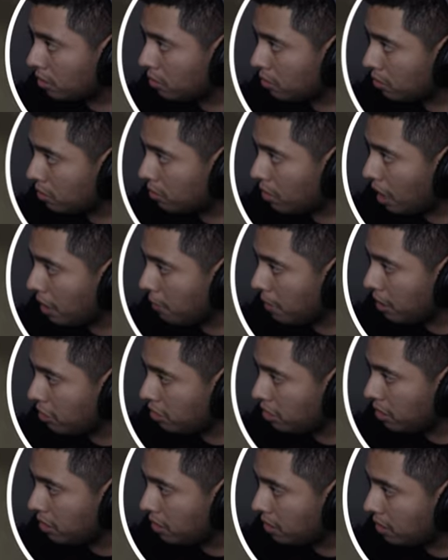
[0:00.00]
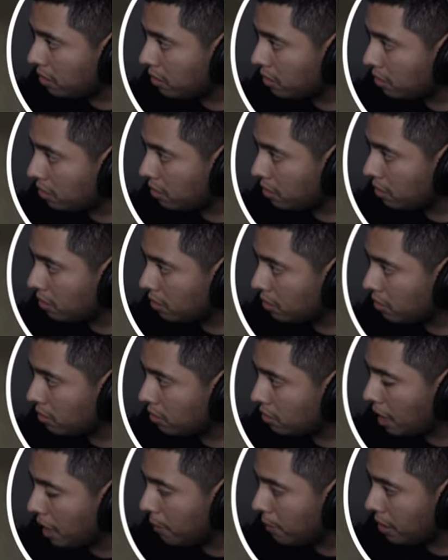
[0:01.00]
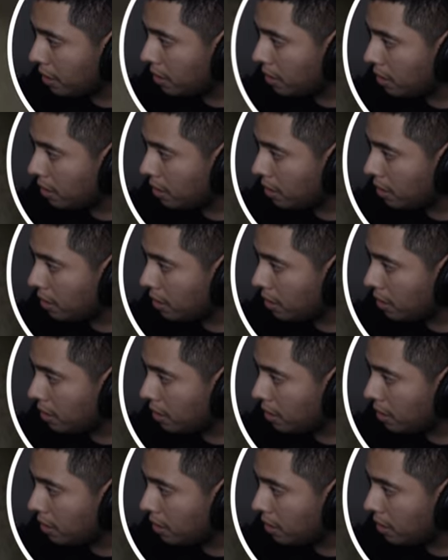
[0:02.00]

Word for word: Time that shit. Time it.